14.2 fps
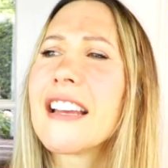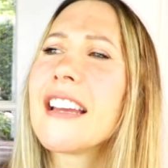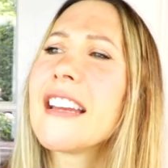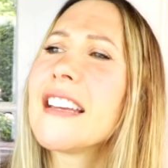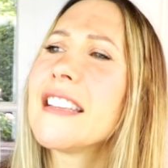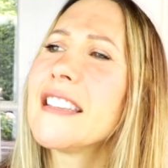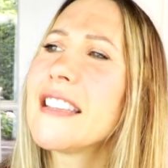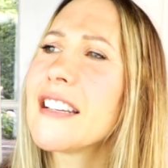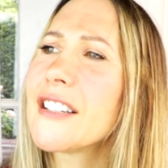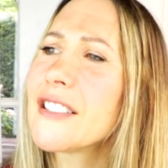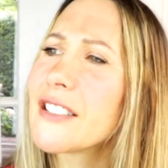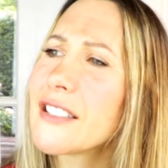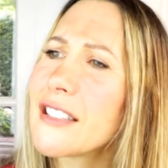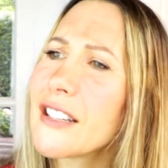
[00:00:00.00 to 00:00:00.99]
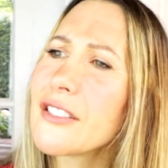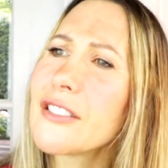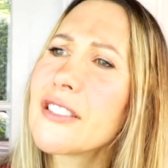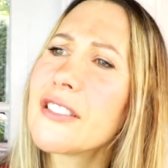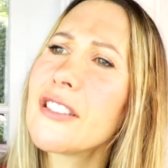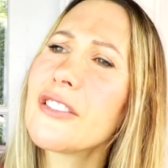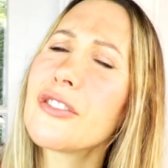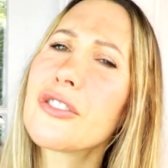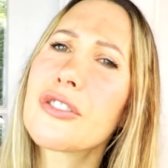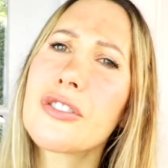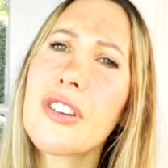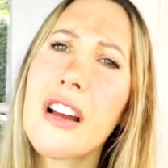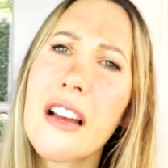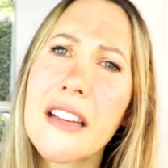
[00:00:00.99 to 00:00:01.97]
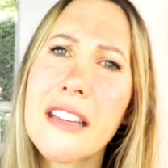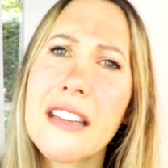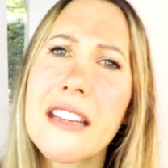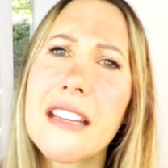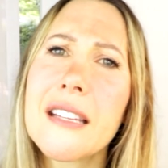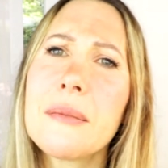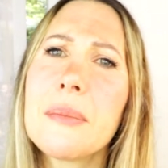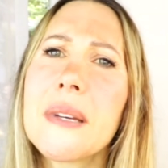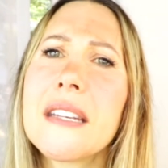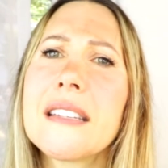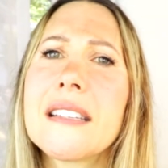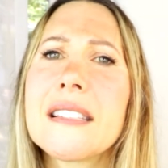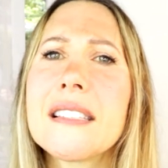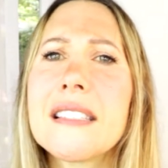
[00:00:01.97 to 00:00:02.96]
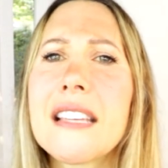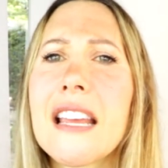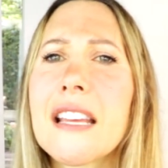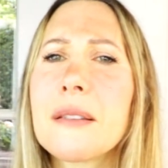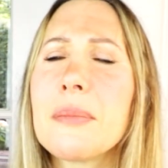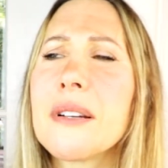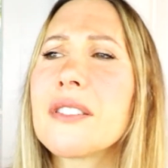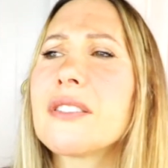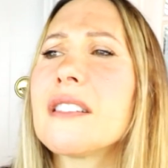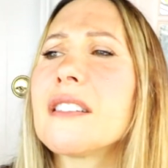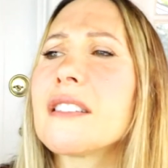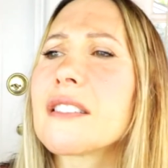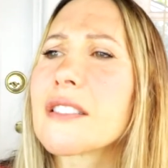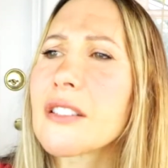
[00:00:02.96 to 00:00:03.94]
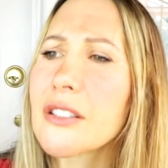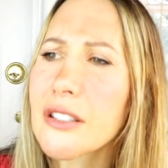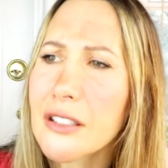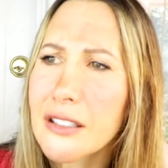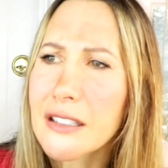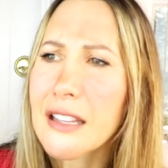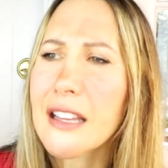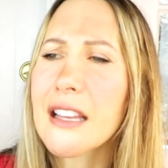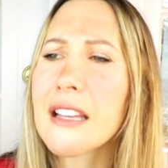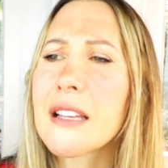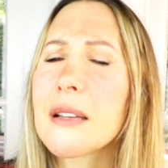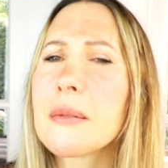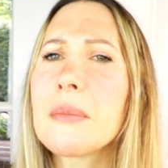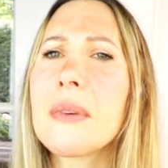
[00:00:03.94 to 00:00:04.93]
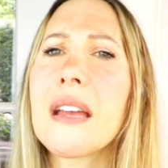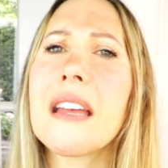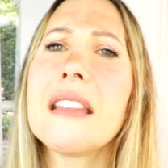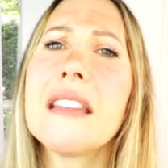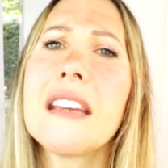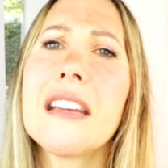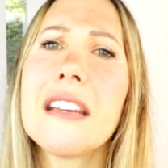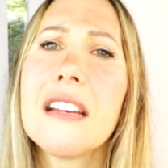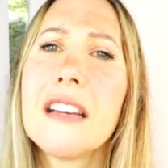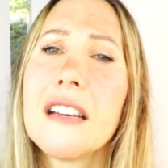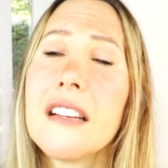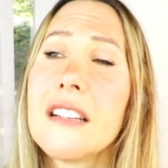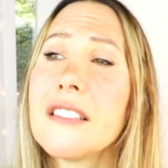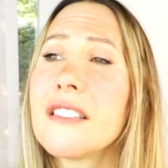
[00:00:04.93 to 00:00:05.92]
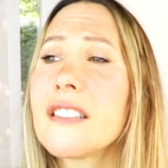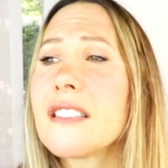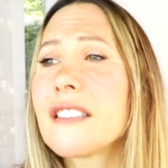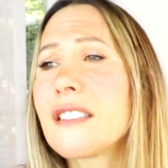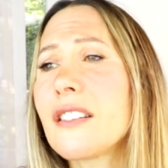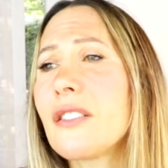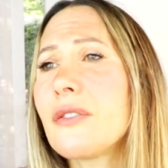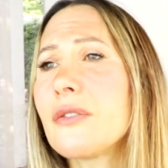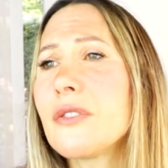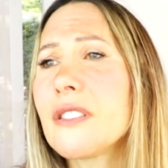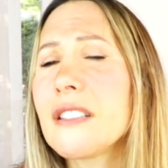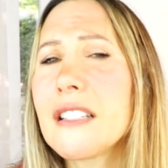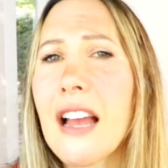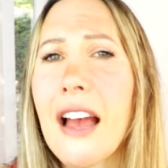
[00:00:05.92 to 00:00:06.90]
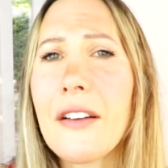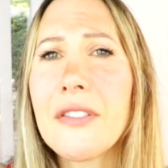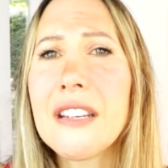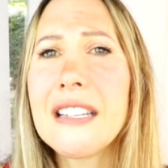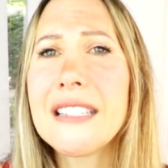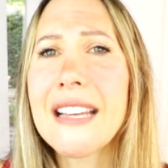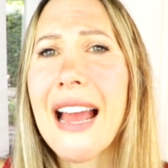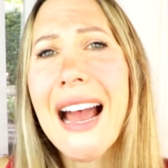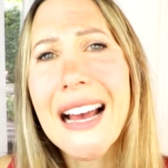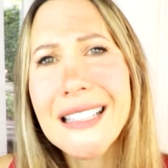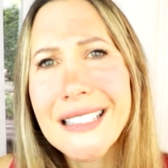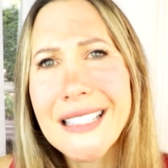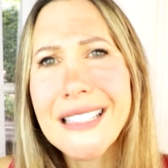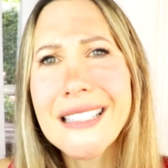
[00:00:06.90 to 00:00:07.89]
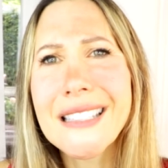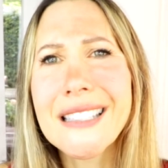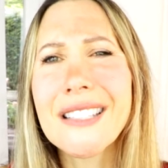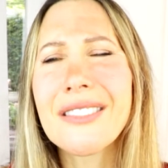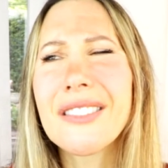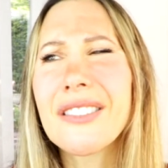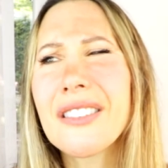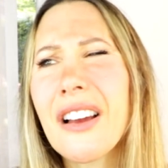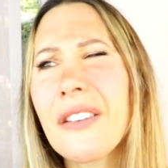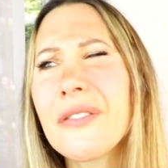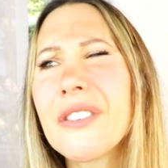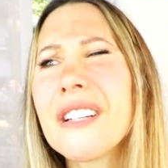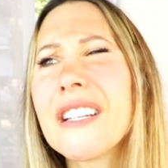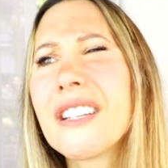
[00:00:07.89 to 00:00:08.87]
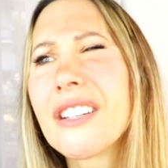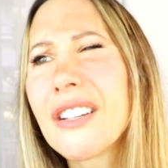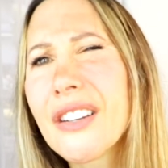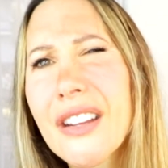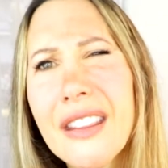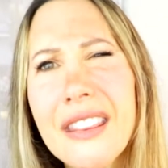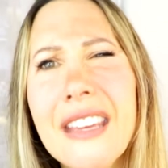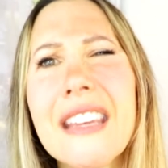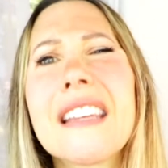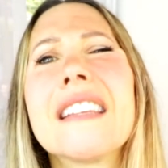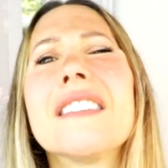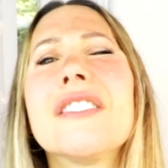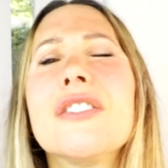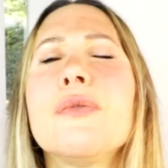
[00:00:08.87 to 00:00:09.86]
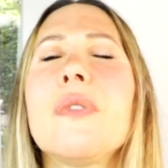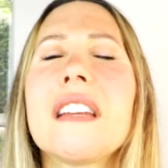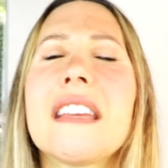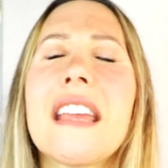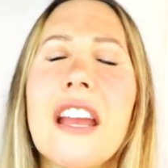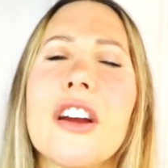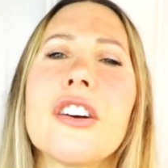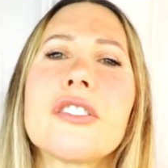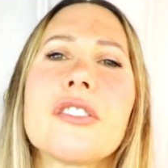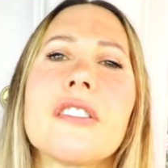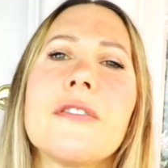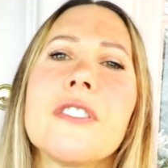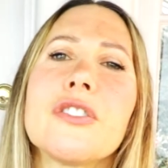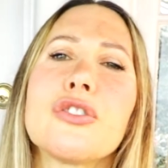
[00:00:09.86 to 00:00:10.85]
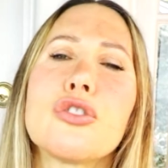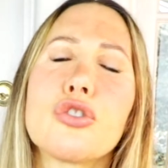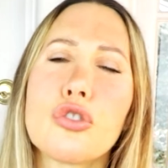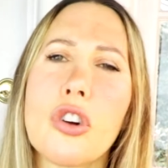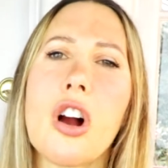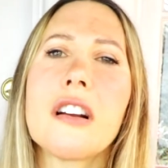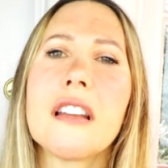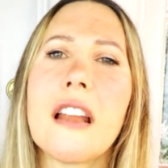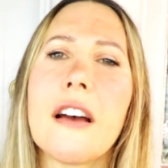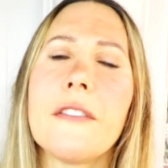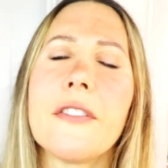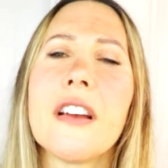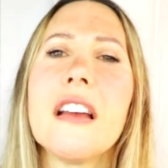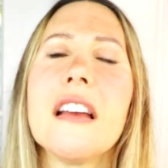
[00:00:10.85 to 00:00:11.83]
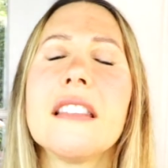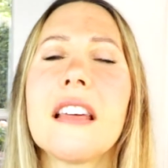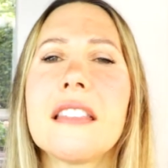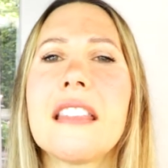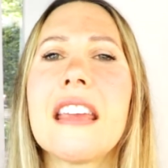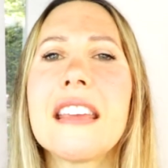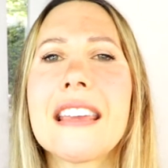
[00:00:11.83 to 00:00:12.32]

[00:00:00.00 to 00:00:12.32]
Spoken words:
and they're trying, but it doesn't take much to discourage them, and they just don't really have any talents, and they're not very good at things. You want a character that feels strong enough that they